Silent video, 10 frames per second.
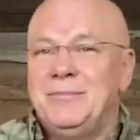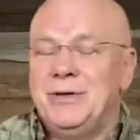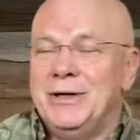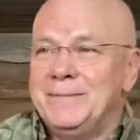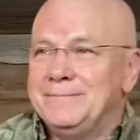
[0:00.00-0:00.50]

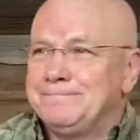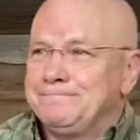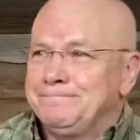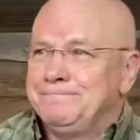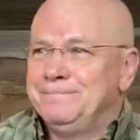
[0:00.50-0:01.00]
But
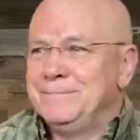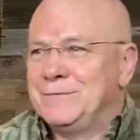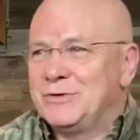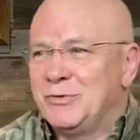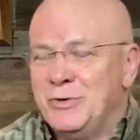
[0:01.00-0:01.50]

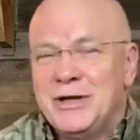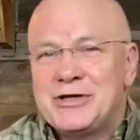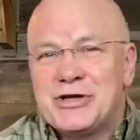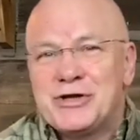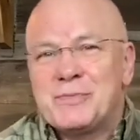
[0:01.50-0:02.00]
to really
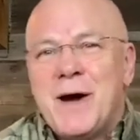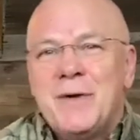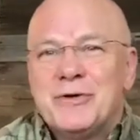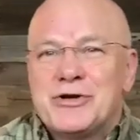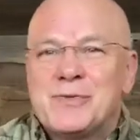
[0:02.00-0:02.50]
see his
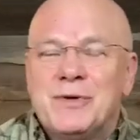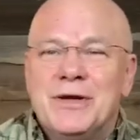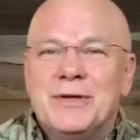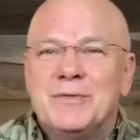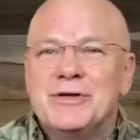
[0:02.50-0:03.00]
power
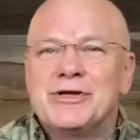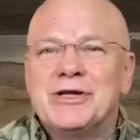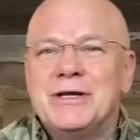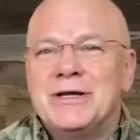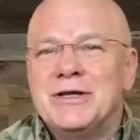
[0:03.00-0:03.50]
displayed, we
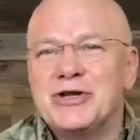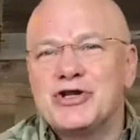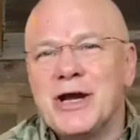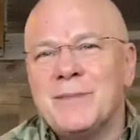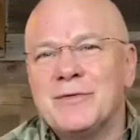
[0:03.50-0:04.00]
see it in the
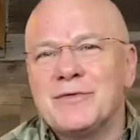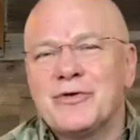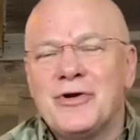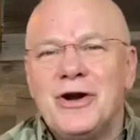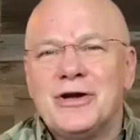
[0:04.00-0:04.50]
shame of the
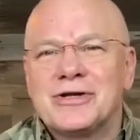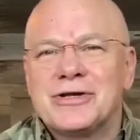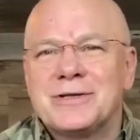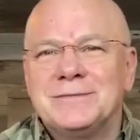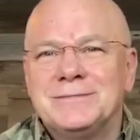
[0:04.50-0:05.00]

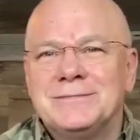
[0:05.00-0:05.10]
cross.